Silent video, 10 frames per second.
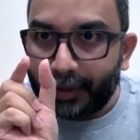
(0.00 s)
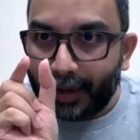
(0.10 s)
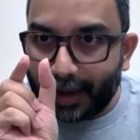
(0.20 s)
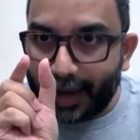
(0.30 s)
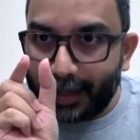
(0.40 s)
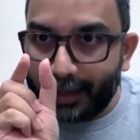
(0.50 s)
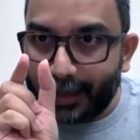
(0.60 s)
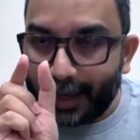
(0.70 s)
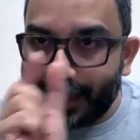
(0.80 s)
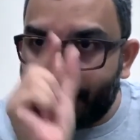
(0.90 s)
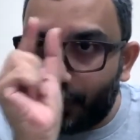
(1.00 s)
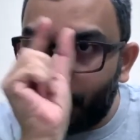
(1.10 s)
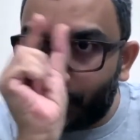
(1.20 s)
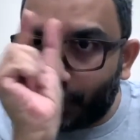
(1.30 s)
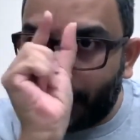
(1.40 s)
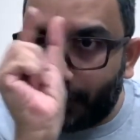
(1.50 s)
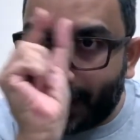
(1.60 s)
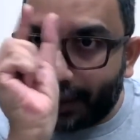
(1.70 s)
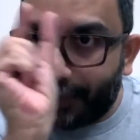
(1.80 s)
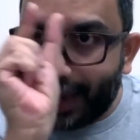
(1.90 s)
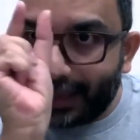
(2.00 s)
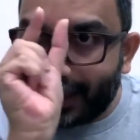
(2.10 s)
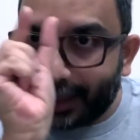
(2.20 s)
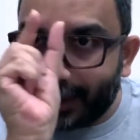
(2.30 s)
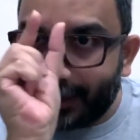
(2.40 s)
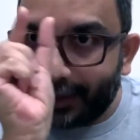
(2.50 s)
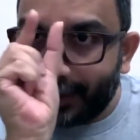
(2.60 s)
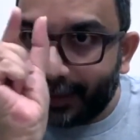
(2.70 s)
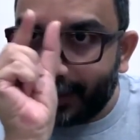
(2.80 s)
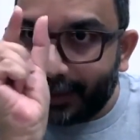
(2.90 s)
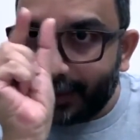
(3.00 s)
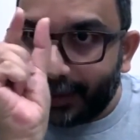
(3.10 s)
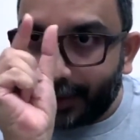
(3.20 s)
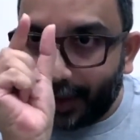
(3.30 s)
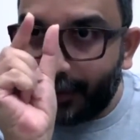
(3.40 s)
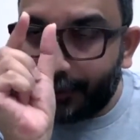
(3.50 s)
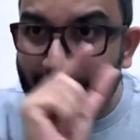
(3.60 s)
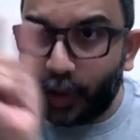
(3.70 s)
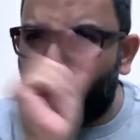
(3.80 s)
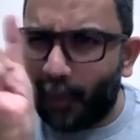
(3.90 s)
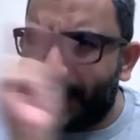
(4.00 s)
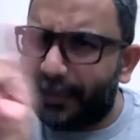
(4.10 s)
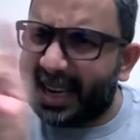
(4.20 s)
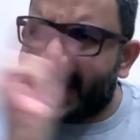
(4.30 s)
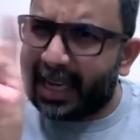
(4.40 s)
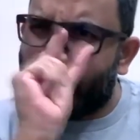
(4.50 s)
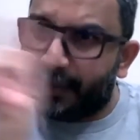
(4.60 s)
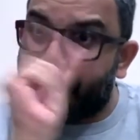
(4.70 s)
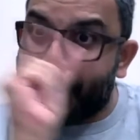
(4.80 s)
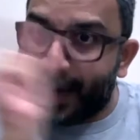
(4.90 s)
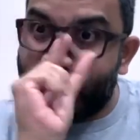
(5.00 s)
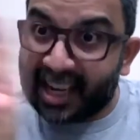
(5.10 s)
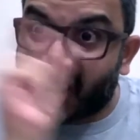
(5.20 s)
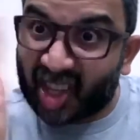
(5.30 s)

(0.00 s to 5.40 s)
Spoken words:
right? And if you stop vibrating, right? First you're vibrating like a maniac,